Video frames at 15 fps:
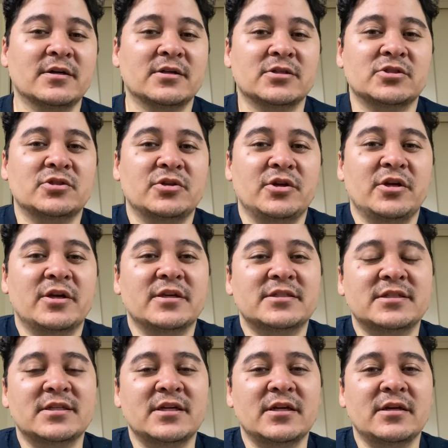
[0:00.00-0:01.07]
so you can
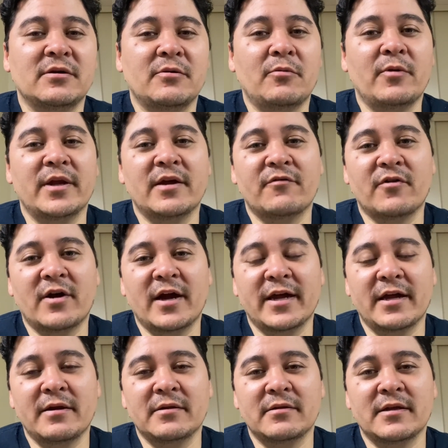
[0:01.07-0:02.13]
see whenever I
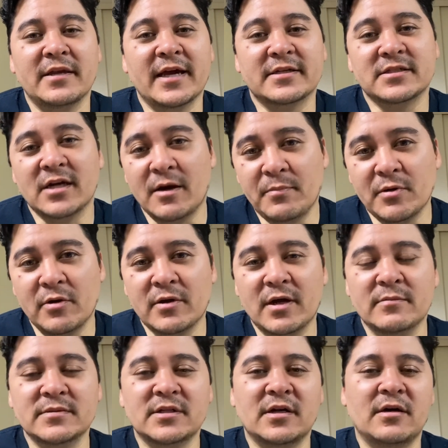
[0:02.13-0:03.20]
get the next upload
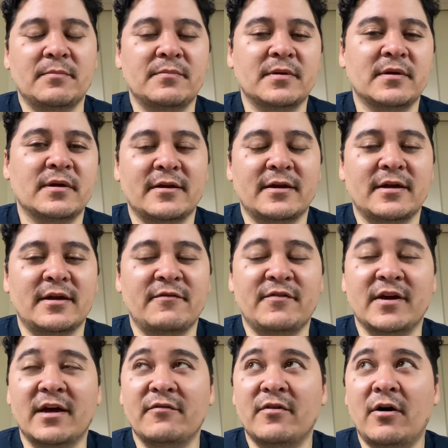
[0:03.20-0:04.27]
comes up. If you
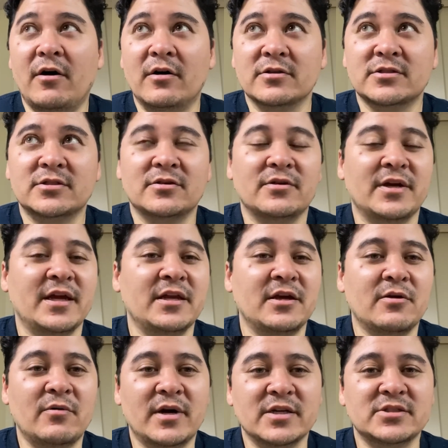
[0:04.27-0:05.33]
have also any
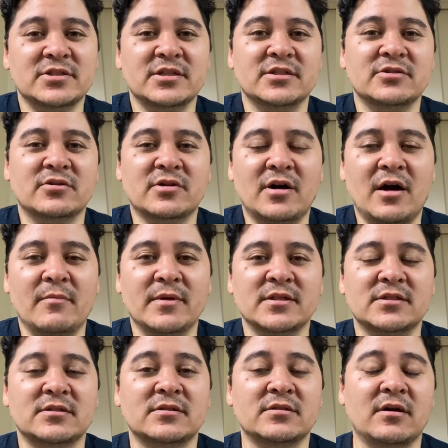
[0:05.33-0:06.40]
questions or
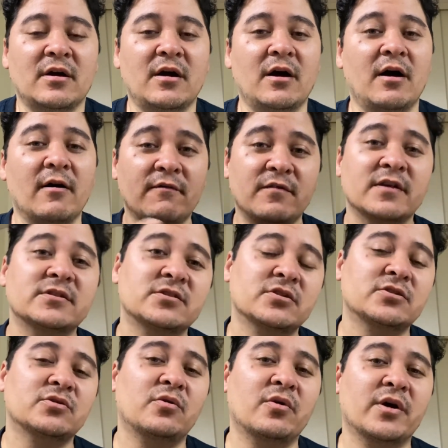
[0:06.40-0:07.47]
comments of this
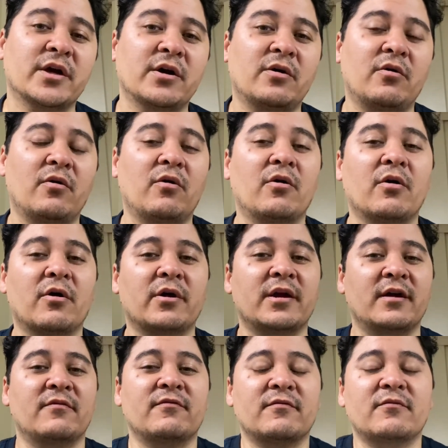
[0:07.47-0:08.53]
tutorial, or you
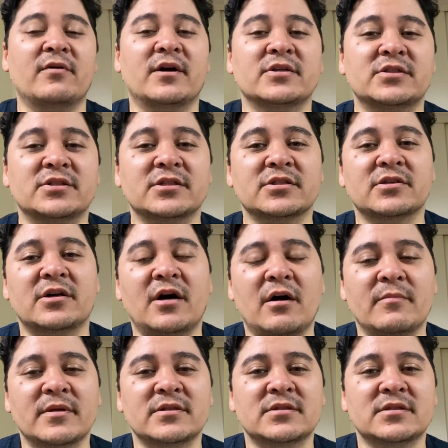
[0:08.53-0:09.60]
have questions and
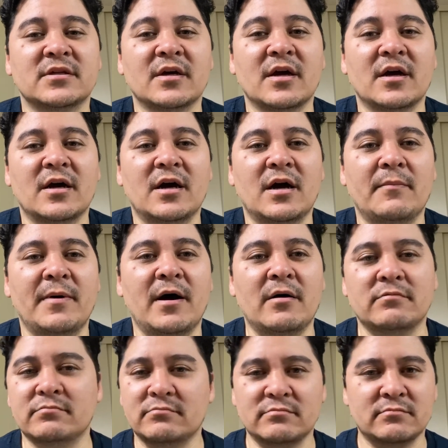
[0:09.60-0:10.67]
comments
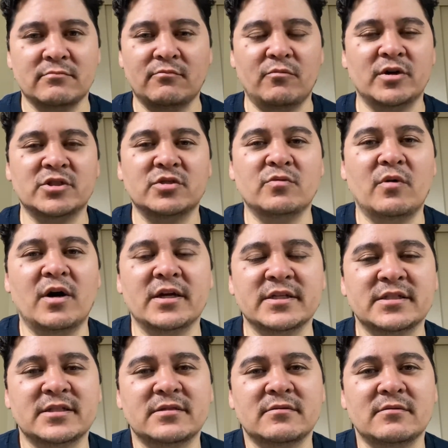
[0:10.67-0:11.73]
about what you
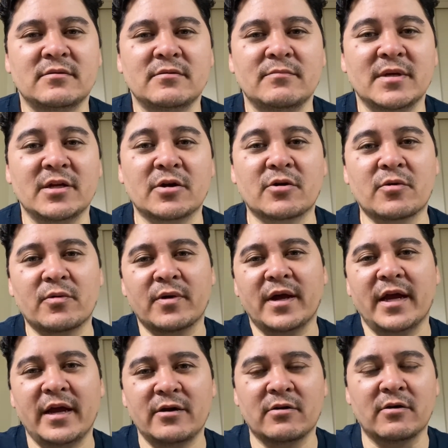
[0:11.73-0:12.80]
want me to
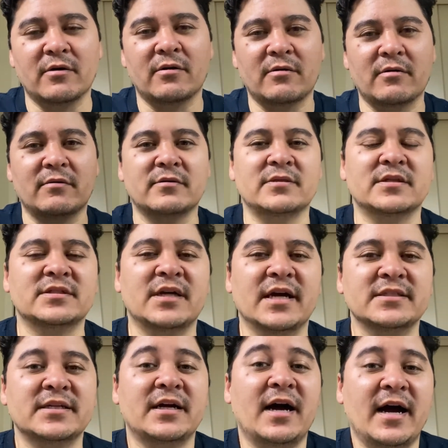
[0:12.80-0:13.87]
create or designs
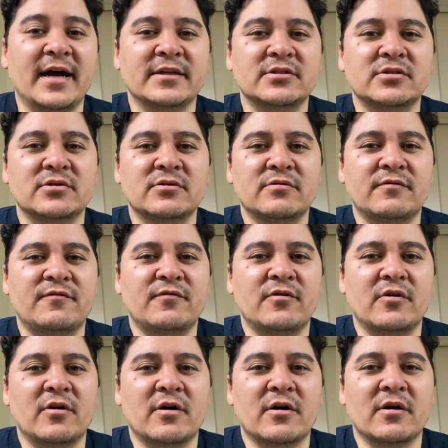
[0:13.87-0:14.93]
that I do
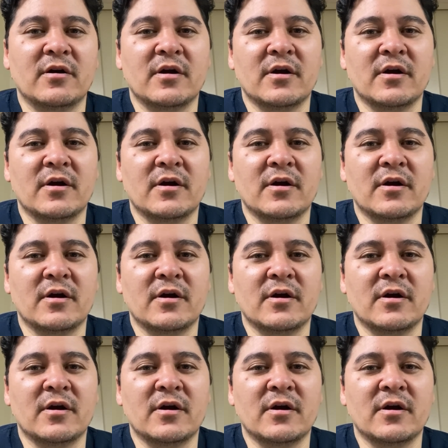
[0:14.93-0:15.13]
for